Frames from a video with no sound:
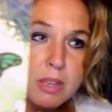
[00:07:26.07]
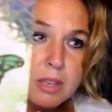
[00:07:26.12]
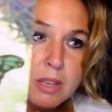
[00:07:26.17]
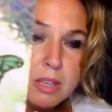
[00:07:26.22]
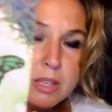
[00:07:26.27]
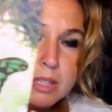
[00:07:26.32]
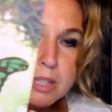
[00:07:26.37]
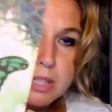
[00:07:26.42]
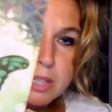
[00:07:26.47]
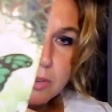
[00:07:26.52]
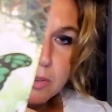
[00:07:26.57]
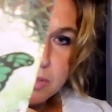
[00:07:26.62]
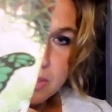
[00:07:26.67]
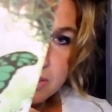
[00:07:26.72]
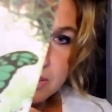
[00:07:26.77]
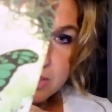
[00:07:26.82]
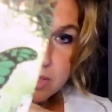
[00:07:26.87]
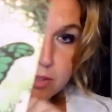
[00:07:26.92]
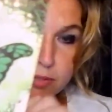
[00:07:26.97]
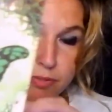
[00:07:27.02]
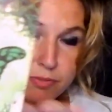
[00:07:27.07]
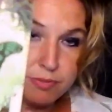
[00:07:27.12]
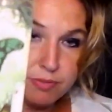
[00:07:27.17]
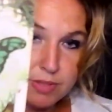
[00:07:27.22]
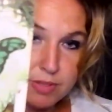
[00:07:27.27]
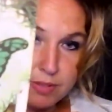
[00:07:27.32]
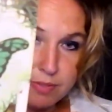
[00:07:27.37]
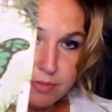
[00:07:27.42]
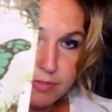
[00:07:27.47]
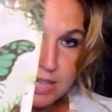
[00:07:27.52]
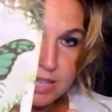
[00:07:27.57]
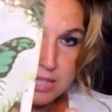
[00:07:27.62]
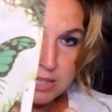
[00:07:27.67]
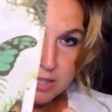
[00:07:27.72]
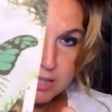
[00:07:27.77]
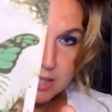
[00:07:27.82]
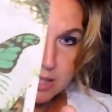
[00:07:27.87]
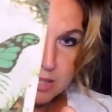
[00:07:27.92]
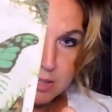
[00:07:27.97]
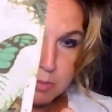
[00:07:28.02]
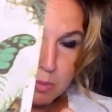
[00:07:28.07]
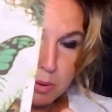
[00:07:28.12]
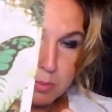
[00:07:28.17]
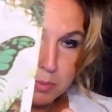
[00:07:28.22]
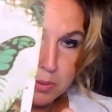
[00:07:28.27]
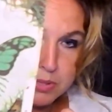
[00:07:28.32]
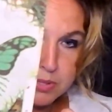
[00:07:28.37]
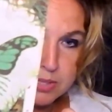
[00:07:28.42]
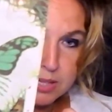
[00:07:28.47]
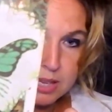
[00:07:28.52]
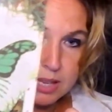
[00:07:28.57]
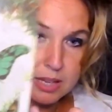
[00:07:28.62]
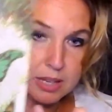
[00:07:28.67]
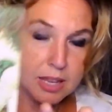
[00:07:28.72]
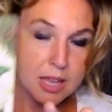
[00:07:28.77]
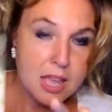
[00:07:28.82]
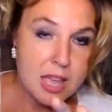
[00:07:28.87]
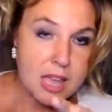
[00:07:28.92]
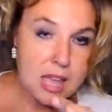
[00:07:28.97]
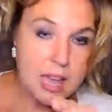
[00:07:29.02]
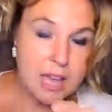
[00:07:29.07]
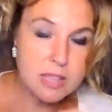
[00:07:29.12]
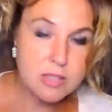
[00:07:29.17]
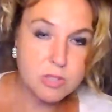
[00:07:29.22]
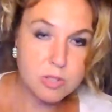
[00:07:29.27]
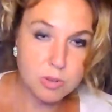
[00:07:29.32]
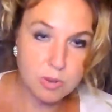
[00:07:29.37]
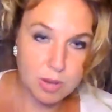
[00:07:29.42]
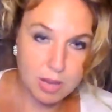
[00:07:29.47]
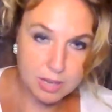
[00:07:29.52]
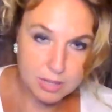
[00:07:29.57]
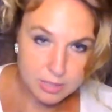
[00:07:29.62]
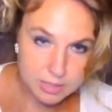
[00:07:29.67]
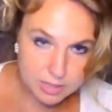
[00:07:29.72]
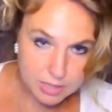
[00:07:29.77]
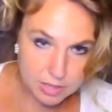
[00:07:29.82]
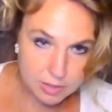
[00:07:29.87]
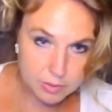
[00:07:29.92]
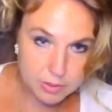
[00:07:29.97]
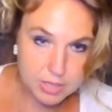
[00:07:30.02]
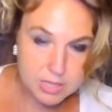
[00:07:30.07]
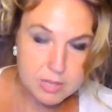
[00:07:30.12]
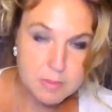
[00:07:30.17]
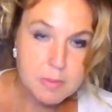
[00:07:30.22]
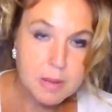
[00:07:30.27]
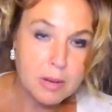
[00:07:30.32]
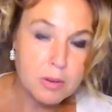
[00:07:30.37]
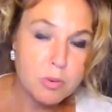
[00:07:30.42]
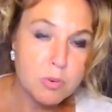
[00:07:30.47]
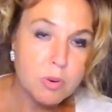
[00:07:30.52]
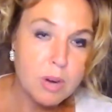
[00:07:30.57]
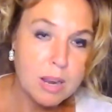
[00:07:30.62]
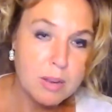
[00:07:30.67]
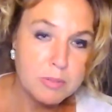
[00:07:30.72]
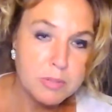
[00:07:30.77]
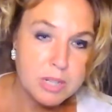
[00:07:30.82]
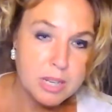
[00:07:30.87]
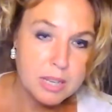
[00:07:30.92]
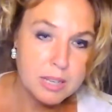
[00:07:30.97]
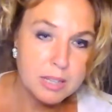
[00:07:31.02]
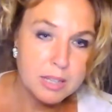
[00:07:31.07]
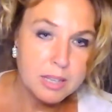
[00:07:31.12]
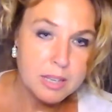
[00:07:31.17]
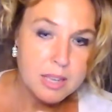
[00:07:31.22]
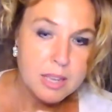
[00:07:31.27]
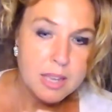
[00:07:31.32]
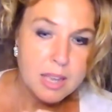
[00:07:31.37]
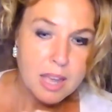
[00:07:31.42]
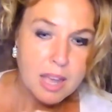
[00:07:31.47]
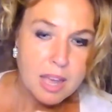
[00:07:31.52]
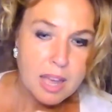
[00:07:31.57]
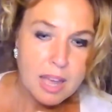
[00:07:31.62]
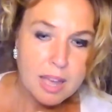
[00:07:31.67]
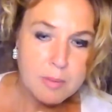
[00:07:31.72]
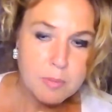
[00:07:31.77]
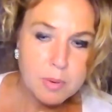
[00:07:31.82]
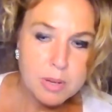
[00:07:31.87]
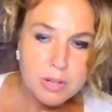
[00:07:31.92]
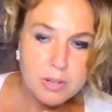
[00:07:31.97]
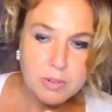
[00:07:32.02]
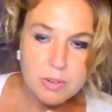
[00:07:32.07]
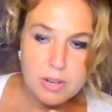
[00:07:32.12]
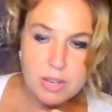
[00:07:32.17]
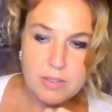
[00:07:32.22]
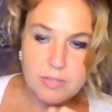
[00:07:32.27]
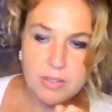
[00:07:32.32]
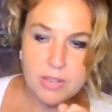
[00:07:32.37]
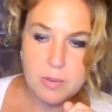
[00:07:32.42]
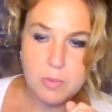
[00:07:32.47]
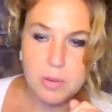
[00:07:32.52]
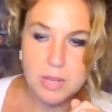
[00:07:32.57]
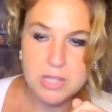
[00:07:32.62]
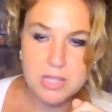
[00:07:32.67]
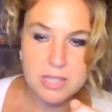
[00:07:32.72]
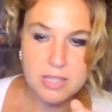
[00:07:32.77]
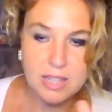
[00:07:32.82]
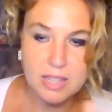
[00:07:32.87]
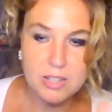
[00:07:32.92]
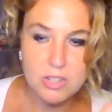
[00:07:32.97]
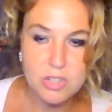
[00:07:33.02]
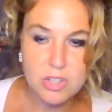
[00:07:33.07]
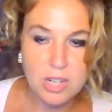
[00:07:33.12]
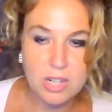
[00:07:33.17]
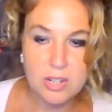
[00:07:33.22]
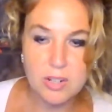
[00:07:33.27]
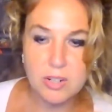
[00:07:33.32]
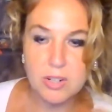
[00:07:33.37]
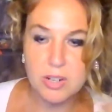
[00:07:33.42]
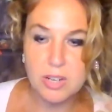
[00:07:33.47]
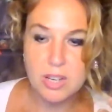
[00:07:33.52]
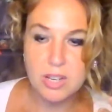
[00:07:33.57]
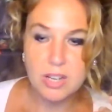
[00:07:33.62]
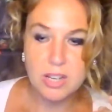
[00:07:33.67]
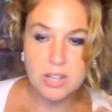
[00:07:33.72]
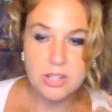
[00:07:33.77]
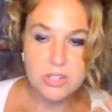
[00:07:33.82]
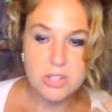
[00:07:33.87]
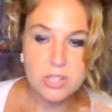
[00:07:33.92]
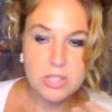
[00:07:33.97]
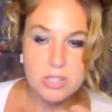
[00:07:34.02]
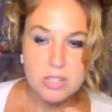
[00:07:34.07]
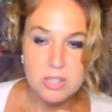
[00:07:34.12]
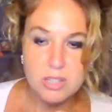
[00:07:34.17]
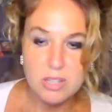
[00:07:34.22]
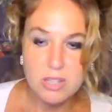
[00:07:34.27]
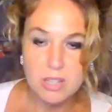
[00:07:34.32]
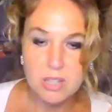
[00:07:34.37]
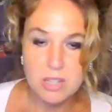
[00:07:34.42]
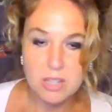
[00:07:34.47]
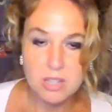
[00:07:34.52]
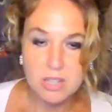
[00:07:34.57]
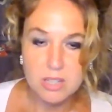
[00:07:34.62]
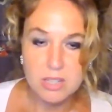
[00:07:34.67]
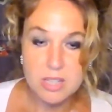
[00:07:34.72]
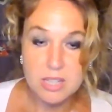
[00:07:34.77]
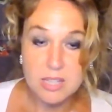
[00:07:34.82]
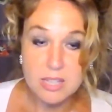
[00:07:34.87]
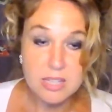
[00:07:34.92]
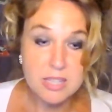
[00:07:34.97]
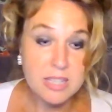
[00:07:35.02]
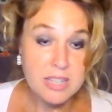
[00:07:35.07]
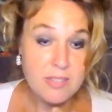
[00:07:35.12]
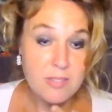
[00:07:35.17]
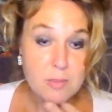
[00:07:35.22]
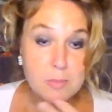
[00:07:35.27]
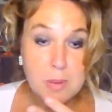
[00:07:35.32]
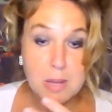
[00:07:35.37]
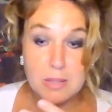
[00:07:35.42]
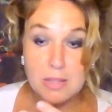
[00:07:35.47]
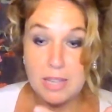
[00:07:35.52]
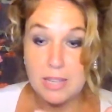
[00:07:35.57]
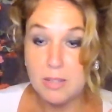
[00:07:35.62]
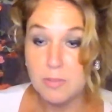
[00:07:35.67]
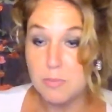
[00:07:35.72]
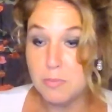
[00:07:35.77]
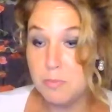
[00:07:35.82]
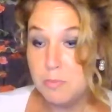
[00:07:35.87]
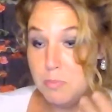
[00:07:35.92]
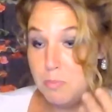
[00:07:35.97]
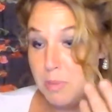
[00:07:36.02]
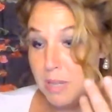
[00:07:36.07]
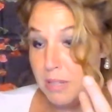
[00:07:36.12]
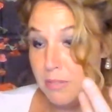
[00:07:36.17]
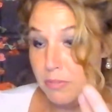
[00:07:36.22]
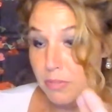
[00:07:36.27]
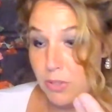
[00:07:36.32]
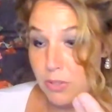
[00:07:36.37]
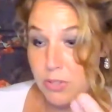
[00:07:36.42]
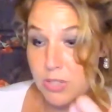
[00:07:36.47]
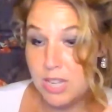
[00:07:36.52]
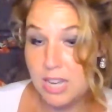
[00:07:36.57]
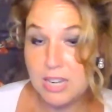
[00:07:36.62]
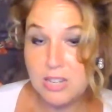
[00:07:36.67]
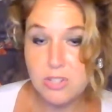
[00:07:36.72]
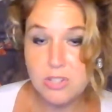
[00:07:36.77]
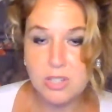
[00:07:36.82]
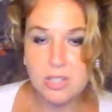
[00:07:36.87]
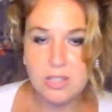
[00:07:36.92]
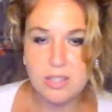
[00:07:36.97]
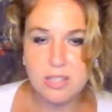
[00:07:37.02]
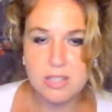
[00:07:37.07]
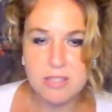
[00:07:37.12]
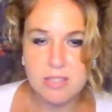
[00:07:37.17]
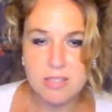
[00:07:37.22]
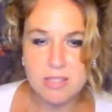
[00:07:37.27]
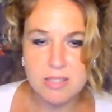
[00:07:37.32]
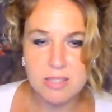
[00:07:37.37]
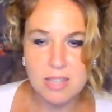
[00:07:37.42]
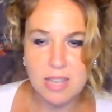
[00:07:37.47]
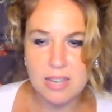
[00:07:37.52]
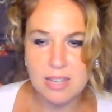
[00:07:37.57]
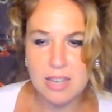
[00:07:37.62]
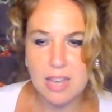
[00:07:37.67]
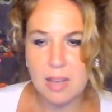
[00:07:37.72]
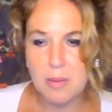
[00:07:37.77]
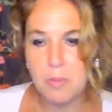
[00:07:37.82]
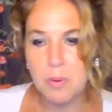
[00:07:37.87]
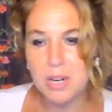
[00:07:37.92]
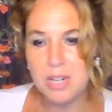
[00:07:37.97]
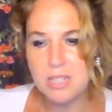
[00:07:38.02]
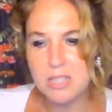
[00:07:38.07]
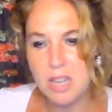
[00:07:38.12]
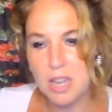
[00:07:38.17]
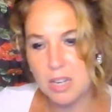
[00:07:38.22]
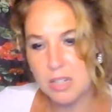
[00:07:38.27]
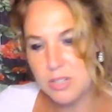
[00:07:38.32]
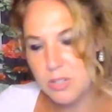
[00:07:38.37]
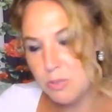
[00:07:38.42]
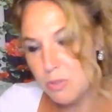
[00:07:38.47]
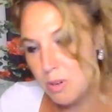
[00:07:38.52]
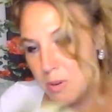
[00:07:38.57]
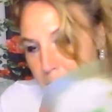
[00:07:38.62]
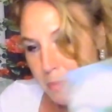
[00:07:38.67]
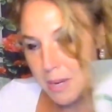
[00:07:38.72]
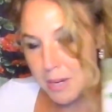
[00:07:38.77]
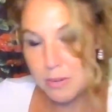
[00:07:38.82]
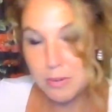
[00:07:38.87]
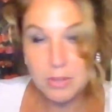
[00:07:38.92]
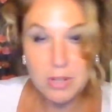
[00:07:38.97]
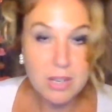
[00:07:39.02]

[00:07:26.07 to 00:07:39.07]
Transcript: the feet is what we're seeing. And so it's about grounding. I wonder if he wants to like share, just, this isn't even about like big flirtation. This is like, I want to talk to her about